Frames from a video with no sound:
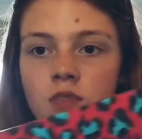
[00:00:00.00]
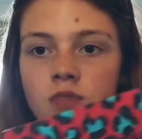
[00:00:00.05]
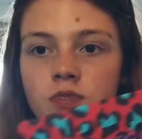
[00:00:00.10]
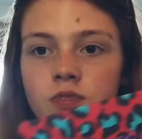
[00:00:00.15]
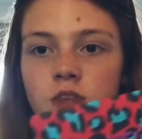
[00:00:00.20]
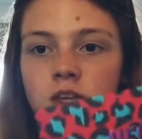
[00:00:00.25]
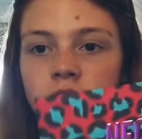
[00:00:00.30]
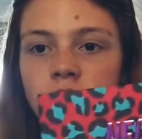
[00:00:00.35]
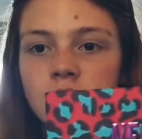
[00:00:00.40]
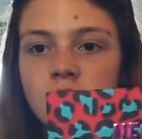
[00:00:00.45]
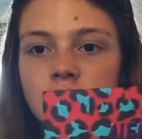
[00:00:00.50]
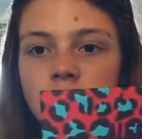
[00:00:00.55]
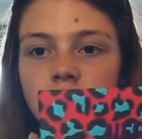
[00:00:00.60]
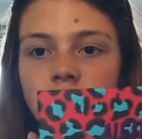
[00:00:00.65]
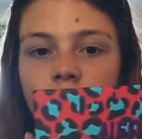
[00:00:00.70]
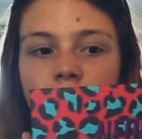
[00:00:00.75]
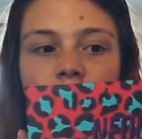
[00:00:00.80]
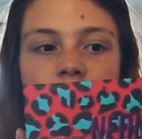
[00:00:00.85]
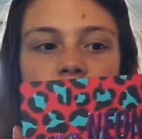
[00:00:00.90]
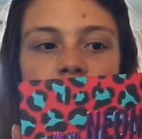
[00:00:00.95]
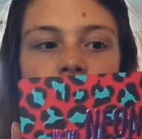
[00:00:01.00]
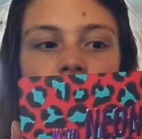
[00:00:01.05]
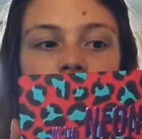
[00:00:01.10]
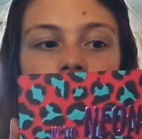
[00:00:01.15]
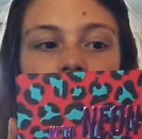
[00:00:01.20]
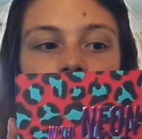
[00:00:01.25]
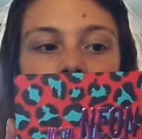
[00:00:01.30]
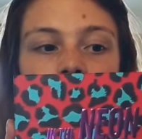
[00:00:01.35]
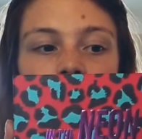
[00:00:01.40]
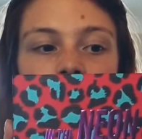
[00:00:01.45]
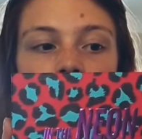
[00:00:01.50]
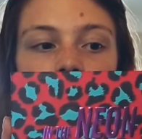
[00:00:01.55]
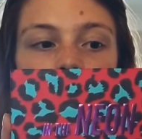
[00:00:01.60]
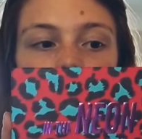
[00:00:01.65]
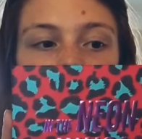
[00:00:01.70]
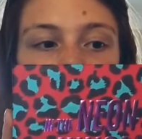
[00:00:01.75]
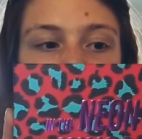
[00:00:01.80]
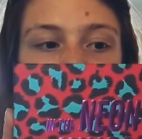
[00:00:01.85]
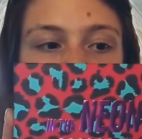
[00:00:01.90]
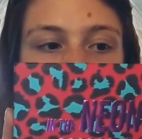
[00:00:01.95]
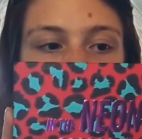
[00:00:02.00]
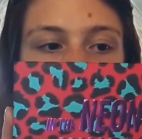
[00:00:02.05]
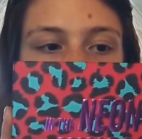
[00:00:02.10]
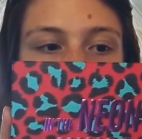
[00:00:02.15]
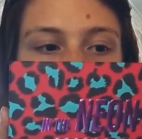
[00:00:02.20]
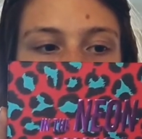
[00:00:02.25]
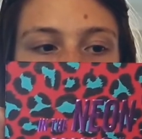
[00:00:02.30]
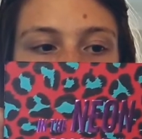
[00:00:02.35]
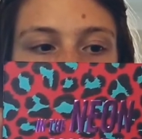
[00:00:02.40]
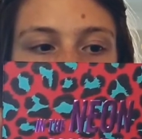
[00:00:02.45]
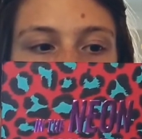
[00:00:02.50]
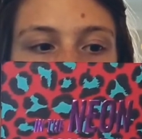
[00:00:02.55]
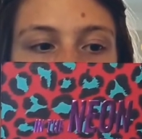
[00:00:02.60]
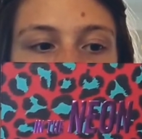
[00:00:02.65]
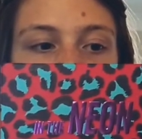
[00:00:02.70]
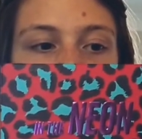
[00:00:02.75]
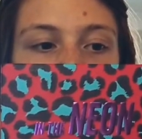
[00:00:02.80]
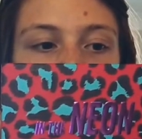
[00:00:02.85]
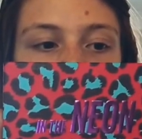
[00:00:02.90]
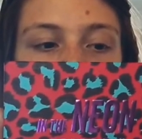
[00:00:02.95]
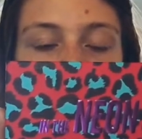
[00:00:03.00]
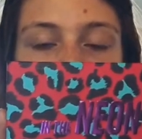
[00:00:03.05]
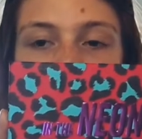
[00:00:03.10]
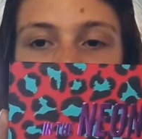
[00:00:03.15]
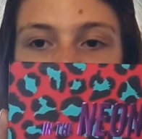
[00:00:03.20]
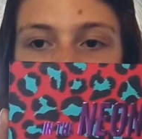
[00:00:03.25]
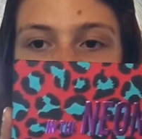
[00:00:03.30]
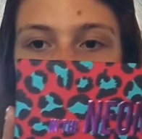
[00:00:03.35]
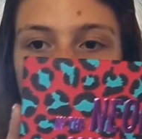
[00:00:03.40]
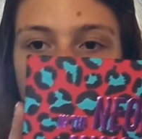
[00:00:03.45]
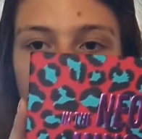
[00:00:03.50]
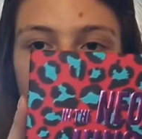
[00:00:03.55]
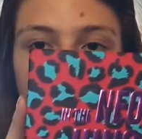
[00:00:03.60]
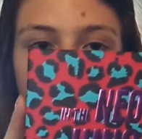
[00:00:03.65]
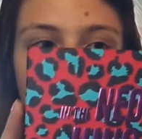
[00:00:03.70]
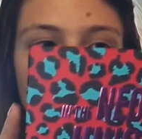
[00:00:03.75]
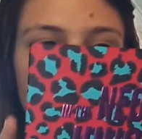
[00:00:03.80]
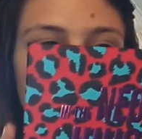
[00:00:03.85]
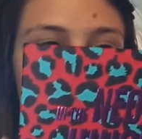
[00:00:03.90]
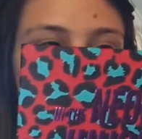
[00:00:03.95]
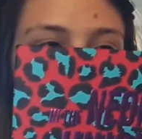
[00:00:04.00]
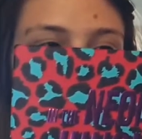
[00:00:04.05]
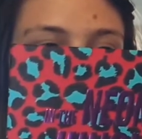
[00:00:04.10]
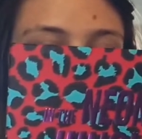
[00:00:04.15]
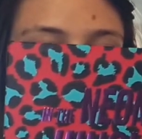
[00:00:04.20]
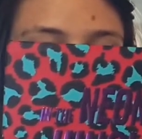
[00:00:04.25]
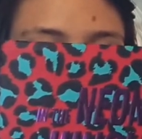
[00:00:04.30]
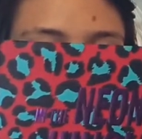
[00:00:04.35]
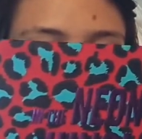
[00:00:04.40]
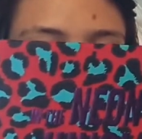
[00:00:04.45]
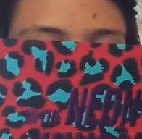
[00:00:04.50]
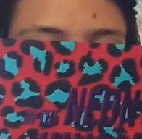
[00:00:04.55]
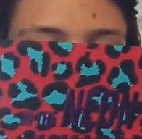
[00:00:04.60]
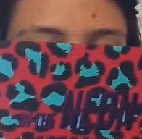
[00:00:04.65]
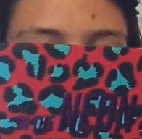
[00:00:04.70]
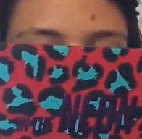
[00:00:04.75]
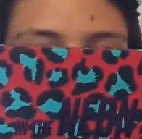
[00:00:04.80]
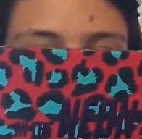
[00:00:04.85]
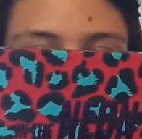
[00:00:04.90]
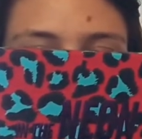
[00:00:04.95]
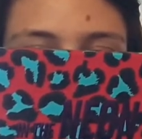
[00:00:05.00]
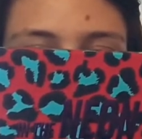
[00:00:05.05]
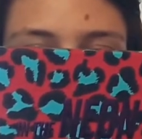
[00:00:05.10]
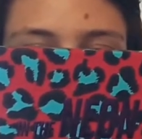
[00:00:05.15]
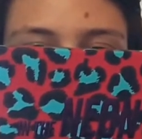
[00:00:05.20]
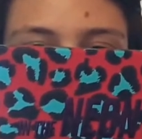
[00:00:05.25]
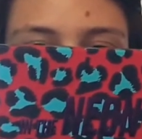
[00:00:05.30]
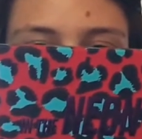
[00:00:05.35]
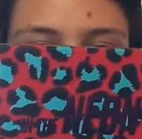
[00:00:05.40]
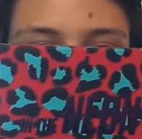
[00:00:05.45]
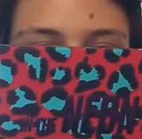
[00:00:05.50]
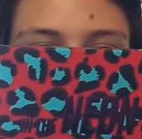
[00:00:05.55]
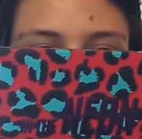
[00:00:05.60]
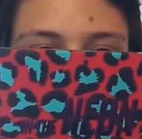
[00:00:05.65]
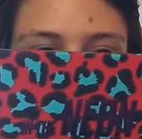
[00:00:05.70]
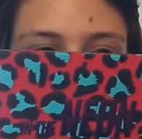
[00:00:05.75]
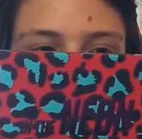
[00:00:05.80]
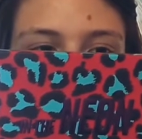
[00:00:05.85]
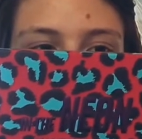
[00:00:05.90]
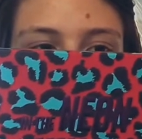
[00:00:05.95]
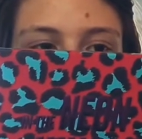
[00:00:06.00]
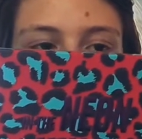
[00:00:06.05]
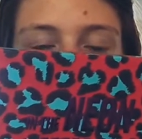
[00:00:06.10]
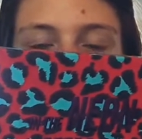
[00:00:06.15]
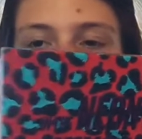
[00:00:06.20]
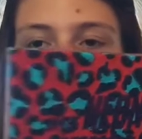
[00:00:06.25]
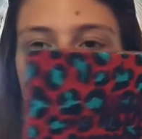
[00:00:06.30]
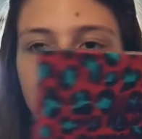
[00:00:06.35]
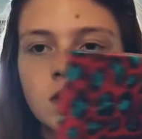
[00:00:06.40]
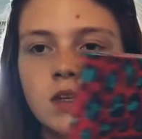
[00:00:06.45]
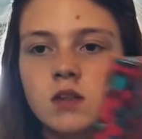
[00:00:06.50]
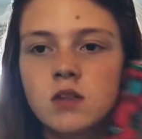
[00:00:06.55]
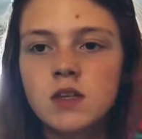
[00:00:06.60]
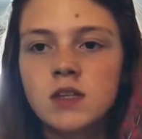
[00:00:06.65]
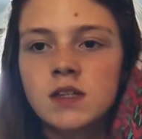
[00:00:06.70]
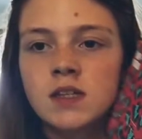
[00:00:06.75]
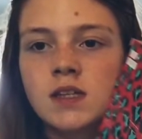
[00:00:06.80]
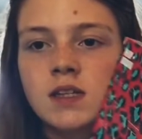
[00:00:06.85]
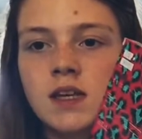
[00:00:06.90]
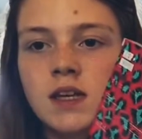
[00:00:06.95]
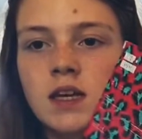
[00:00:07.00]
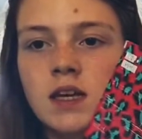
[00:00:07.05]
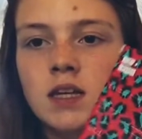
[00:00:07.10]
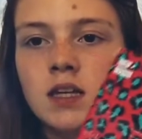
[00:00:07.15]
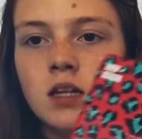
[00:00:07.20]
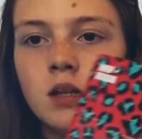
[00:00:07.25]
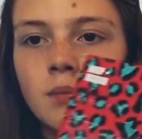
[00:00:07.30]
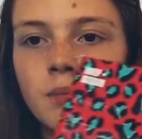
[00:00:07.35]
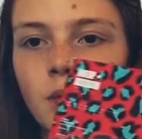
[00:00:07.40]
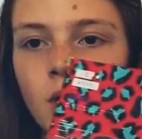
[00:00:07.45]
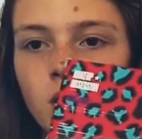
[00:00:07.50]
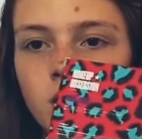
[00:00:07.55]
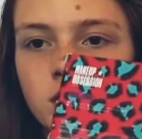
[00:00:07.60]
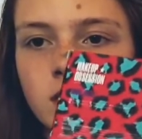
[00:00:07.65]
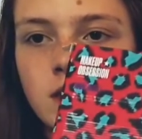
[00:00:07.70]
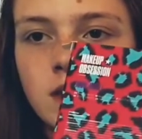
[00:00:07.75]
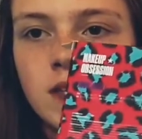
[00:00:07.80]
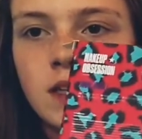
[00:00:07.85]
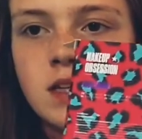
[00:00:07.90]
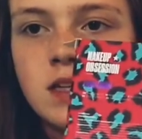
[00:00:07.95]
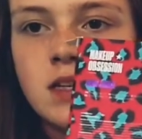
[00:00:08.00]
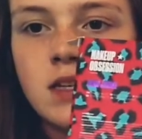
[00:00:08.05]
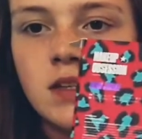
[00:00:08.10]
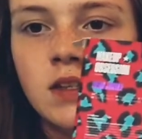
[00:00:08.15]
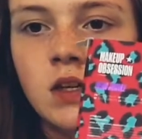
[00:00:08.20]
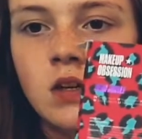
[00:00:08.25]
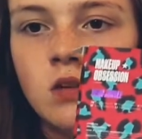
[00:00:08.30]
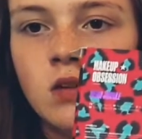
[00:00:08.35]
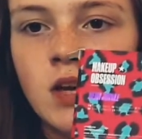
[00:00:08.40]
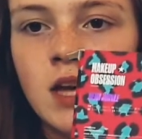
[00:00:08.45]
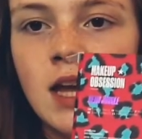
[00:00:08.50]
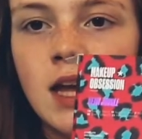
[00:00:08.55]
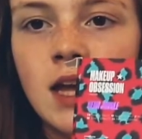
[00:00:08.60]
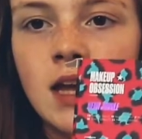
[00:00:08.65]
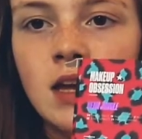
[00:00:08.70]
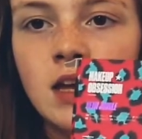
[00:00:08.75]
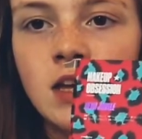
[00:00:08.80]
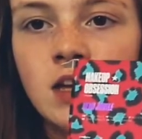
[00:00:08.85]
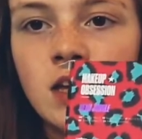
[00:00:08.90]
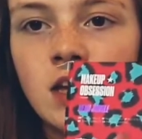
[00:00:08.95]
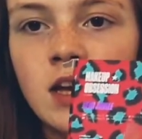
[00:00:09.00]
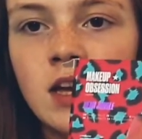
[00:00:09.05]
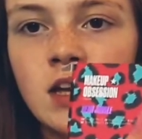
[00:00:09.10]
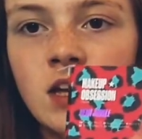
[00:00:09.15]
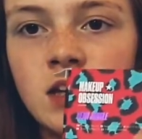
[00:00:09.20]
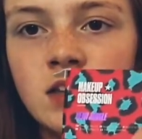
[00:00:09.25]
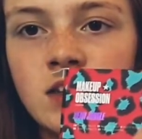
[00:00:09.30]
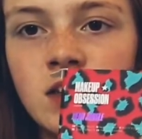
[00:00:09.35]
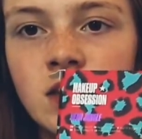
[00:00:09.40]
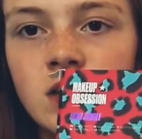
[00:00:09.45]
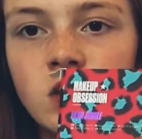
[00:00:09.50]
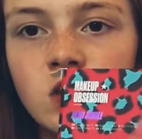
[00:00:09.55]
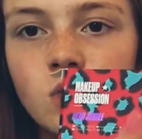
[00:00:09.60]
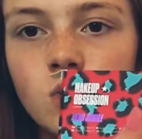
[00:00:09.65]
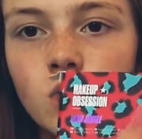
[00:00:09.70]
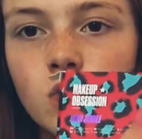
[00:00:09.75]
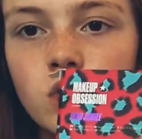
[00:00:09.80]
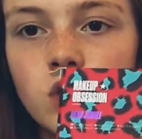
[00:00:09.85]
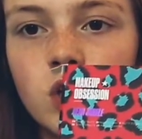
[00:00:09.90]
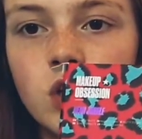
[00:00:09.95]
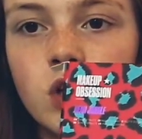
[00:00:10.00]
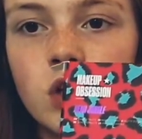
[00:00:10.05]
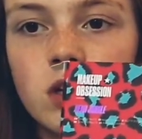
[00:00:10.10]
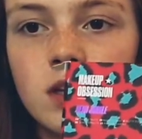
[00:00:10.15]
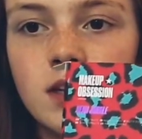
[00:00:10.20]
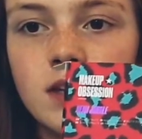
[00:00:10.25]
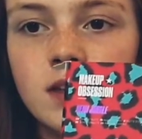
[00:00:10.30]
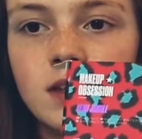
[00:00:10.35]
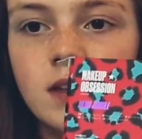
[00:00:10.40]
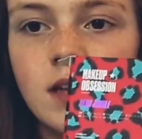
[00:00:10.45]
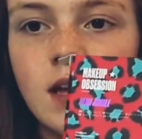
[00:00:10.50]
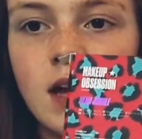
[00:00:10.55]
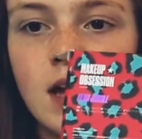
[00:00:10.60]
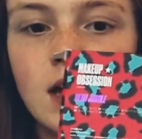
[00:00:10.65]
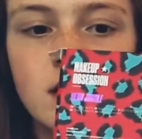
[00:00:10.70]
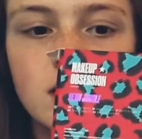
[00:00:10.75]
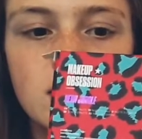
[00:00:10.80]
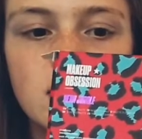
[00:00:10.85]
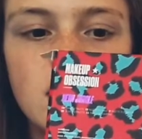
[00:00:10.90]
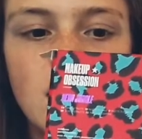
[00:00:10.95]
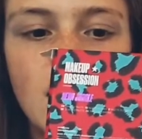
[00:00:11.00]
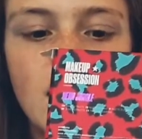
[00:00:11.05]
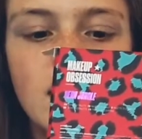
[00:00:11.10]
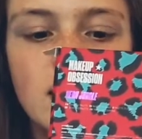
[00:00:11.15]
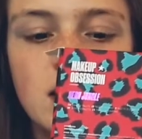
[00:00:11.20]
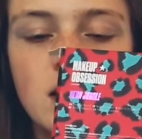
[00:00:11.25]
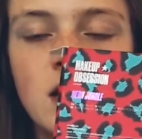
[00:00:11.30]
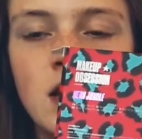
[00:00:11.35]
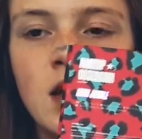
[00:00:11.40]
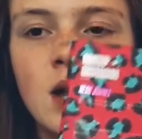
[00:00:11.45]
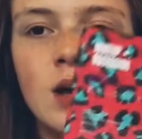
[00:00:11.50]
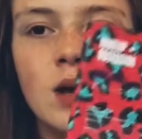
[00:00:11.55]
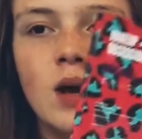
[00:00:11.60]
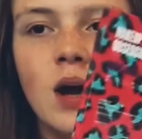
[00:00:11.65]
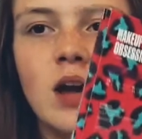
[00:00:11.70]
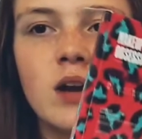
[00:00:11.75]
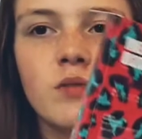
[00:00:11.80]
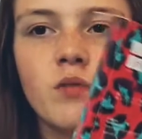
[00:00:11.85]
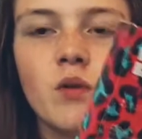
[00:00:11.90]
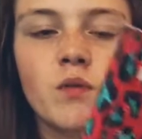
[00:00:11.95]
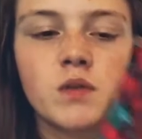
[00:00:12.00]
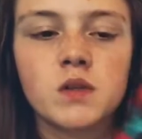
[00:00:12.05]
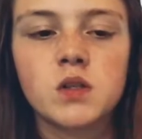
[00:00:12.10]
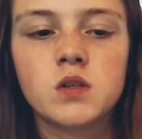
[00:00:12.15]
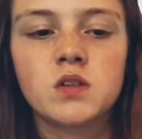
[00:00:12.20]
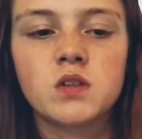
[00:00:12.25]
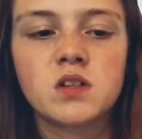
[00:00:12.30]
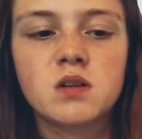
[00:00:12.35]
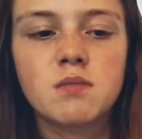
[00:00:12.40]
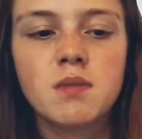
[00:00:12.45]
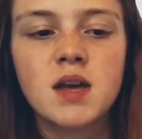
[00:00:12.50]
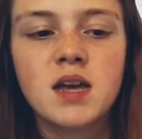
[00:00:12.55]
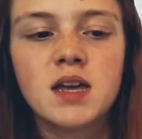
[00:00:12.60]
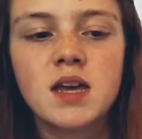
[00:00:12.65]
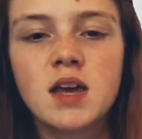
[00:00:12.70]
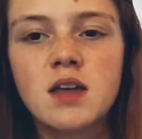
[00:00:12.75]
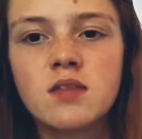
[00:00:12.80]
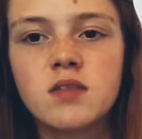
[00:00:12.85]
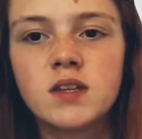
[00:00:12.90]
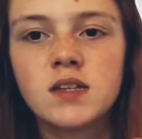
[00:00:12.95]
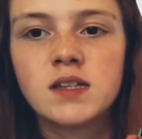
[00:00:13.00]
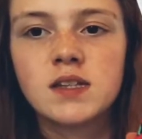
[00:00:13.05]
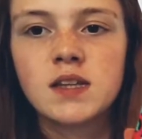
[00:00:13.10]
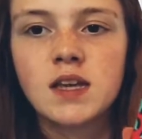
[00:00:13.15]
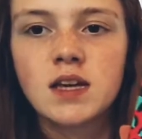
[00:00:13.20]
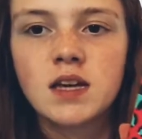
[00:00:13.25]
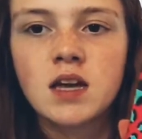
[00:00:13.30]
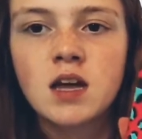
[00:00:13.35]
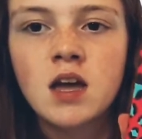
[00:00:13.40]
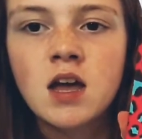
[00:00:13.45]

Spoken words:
this is a Neon Jungle eyeshadow palette, and this is from Makeup Obsession. So this is like a little box it's in. So here it tells you all the colours and like kind of what was used to make it. And this is like